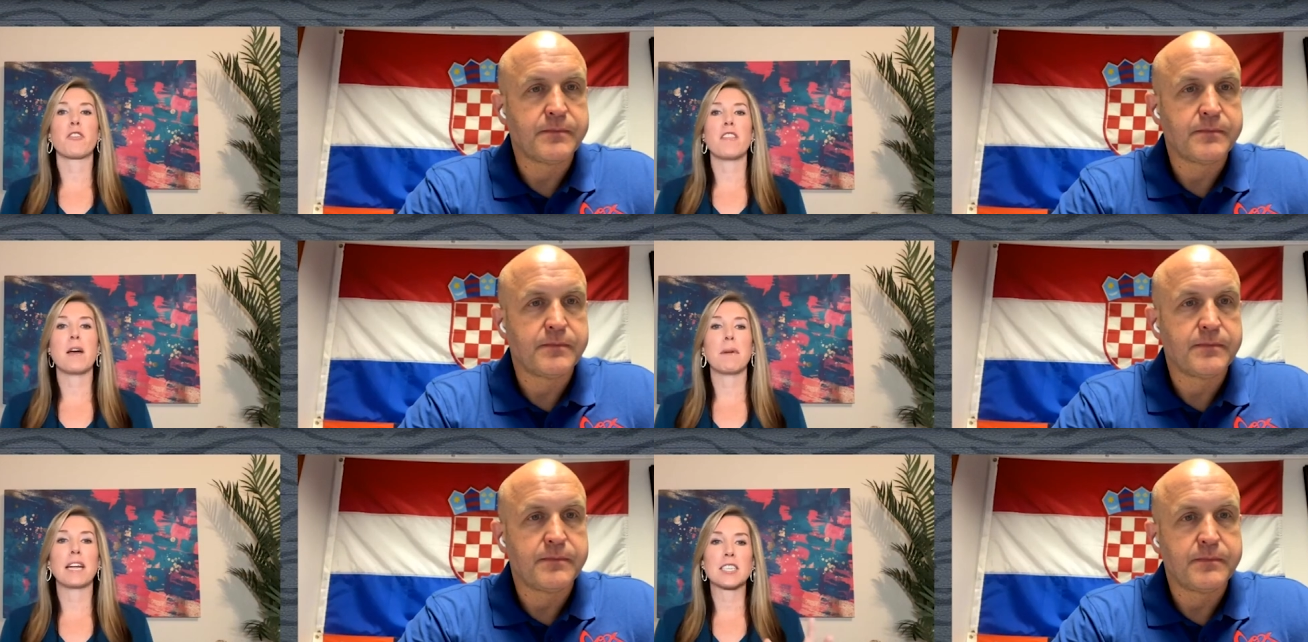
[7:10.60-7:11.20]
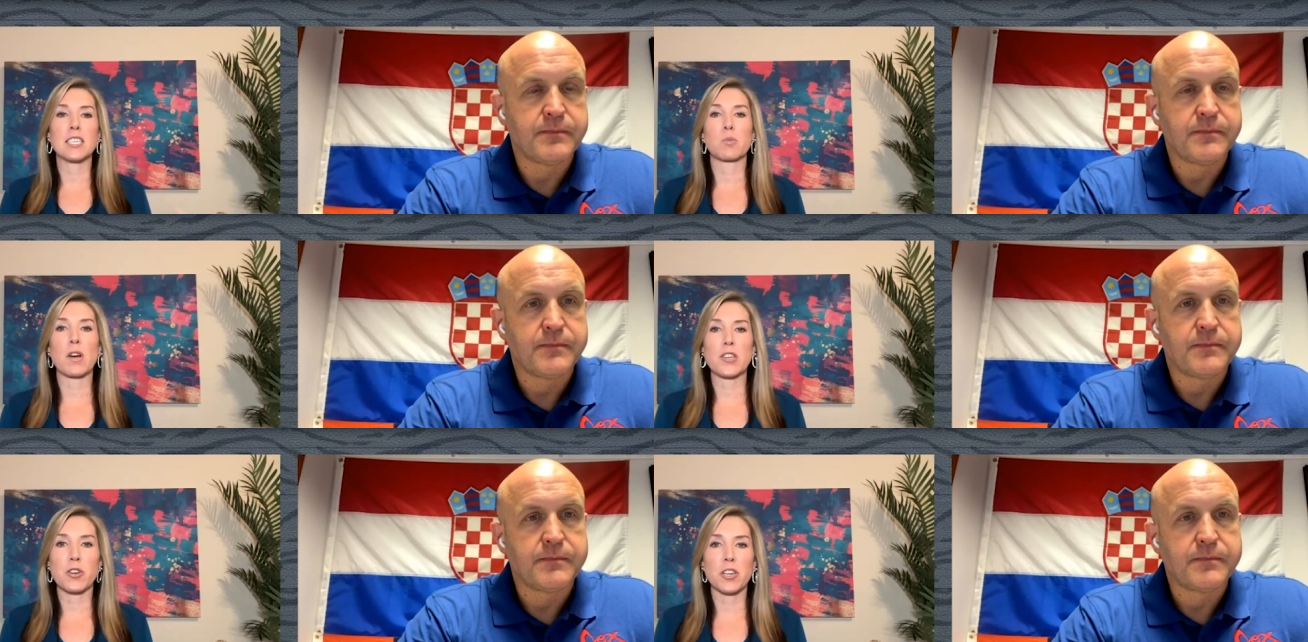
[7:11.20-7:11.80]
Speaker 1: them against this
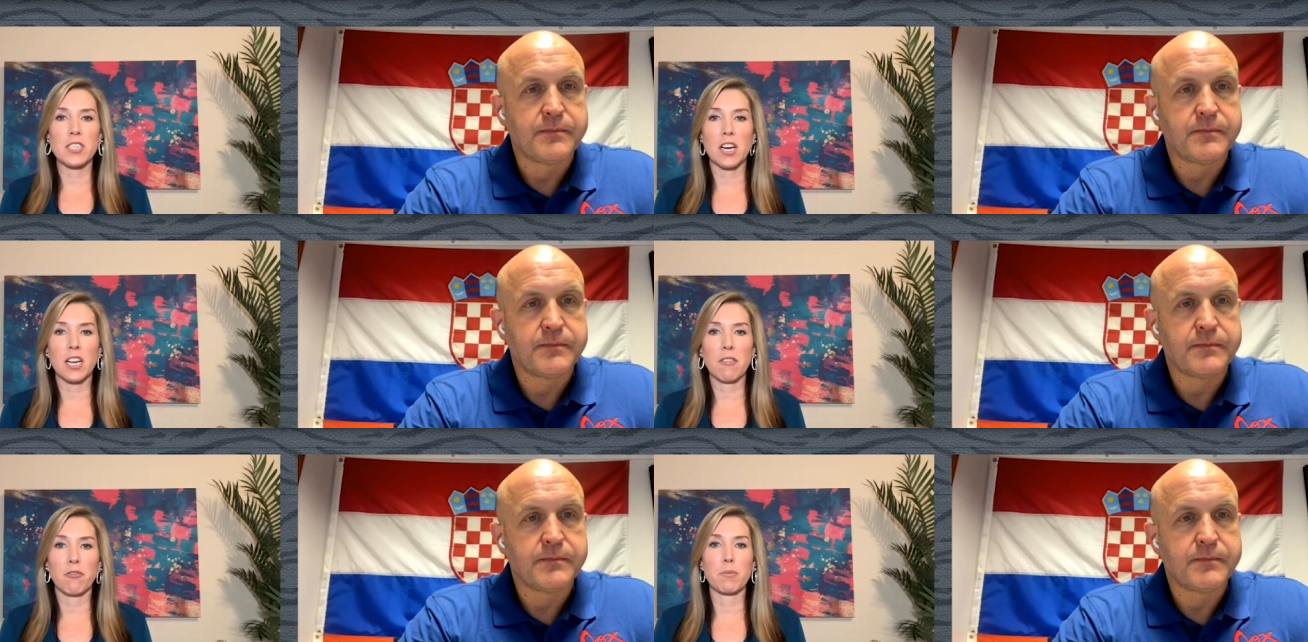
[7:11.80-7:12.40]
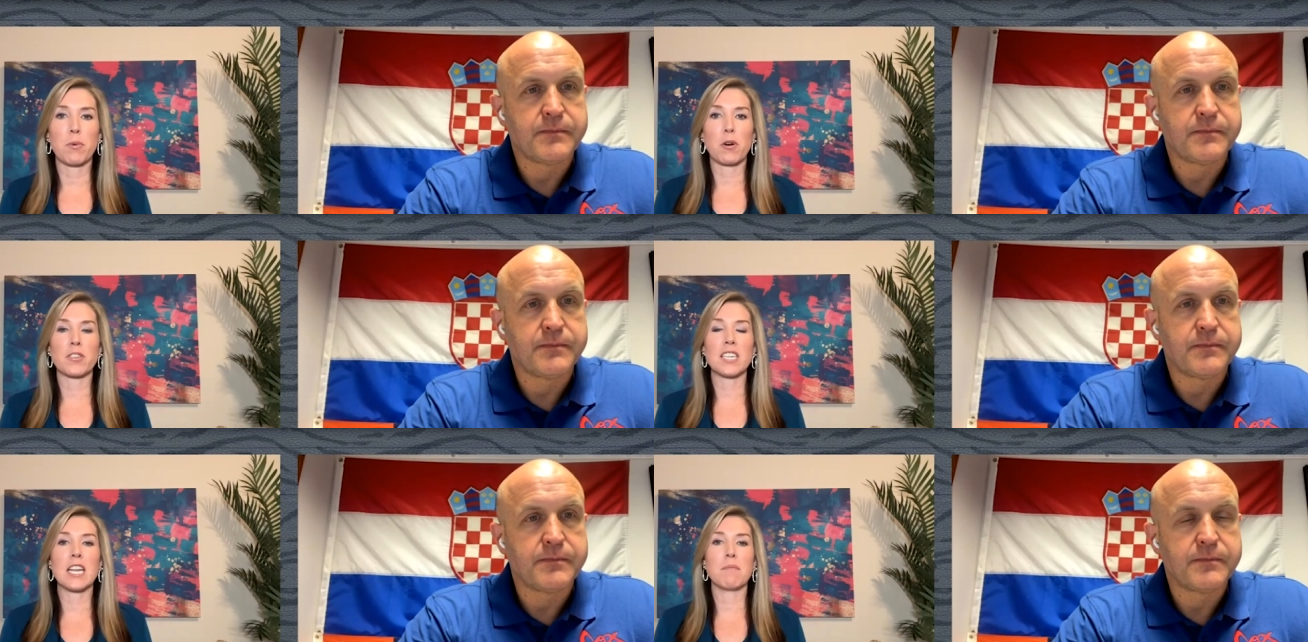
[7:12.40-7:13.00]
Western Kentucky football
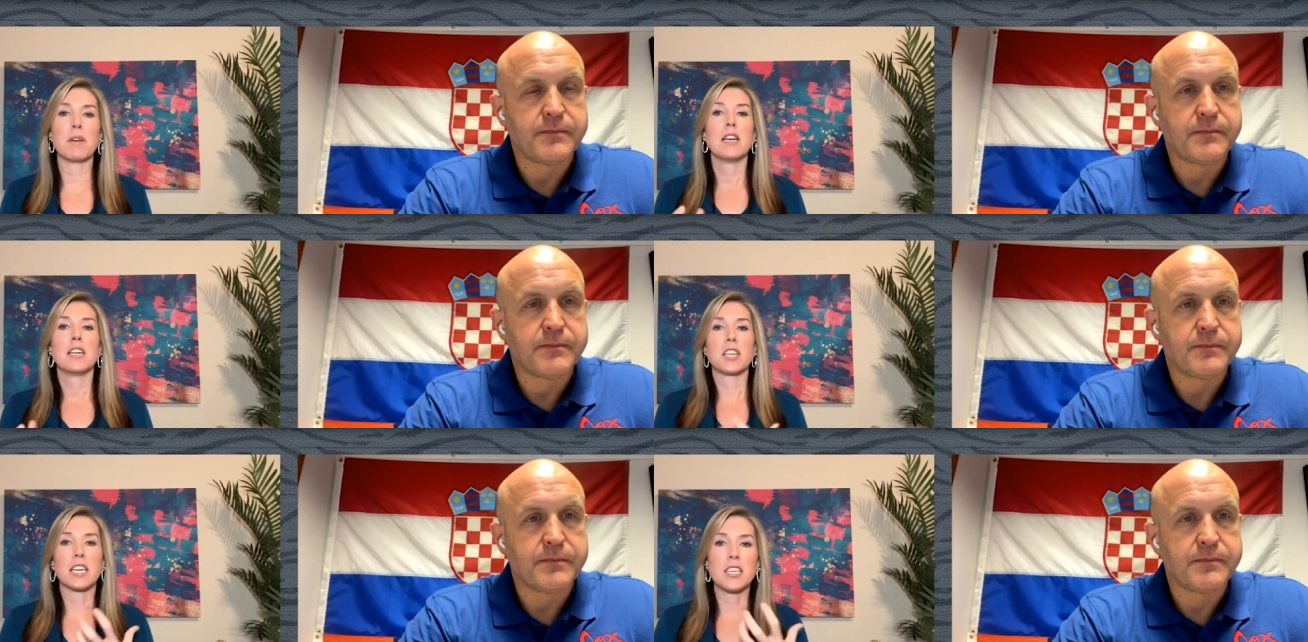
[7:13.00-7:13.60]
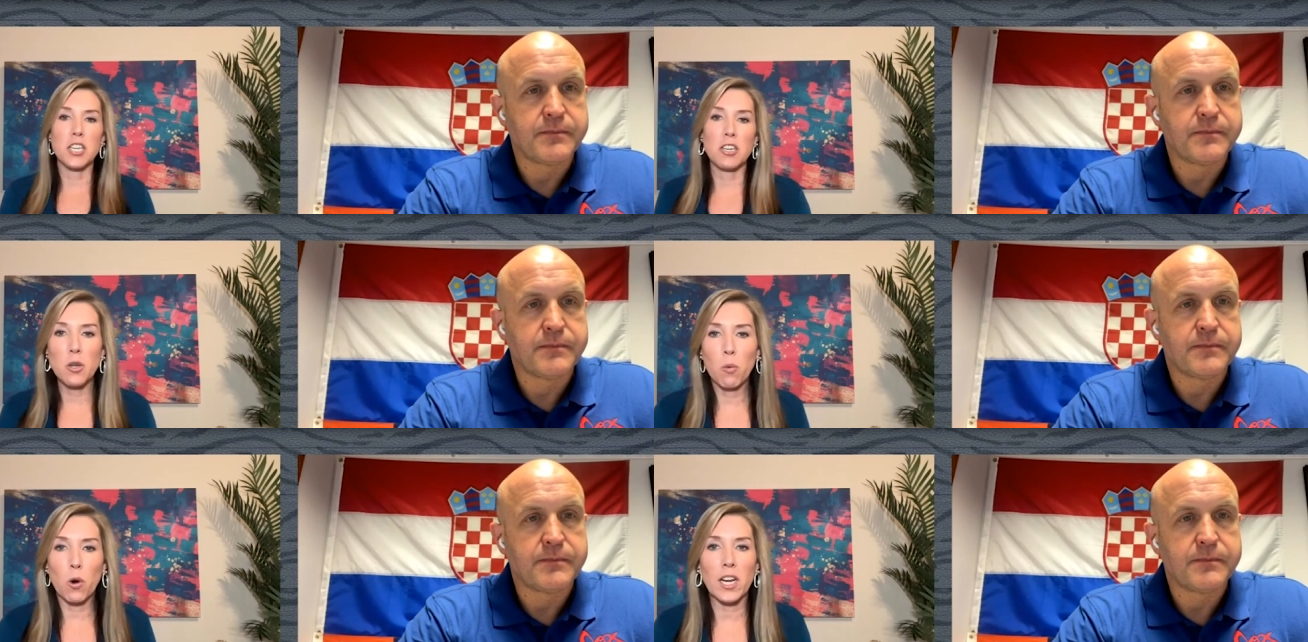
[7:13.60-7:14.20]
team to
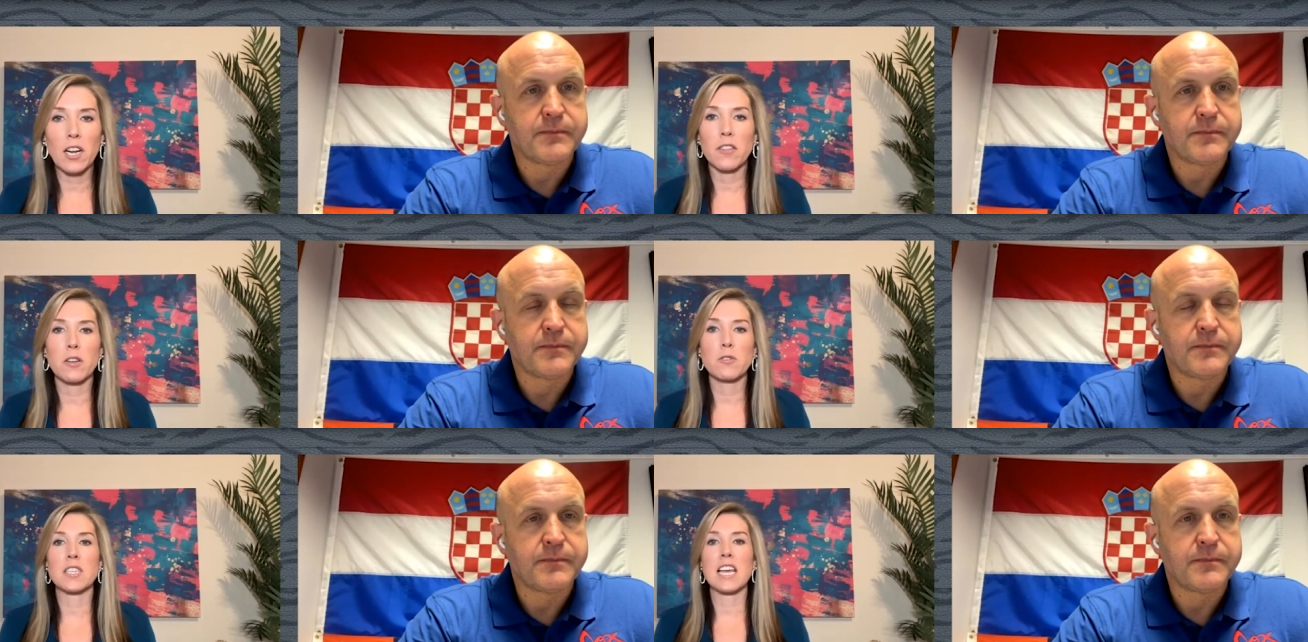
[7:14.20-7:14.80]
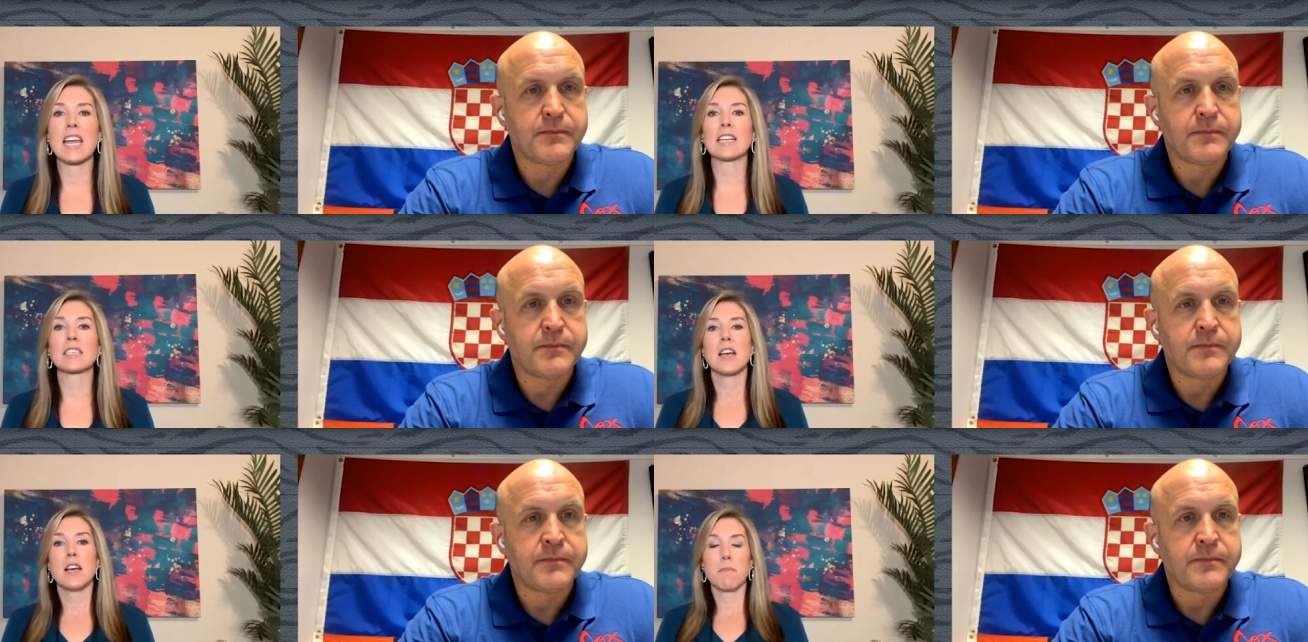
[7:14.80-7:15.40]
continue working on those things,
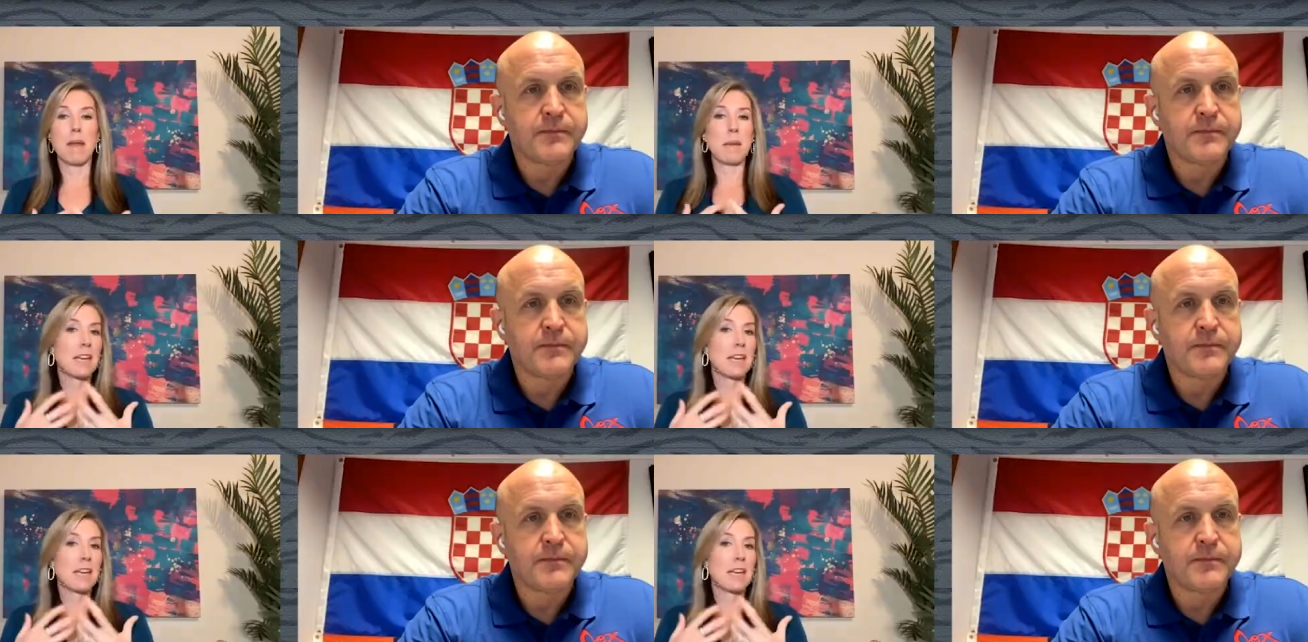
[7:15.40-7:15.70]
maybe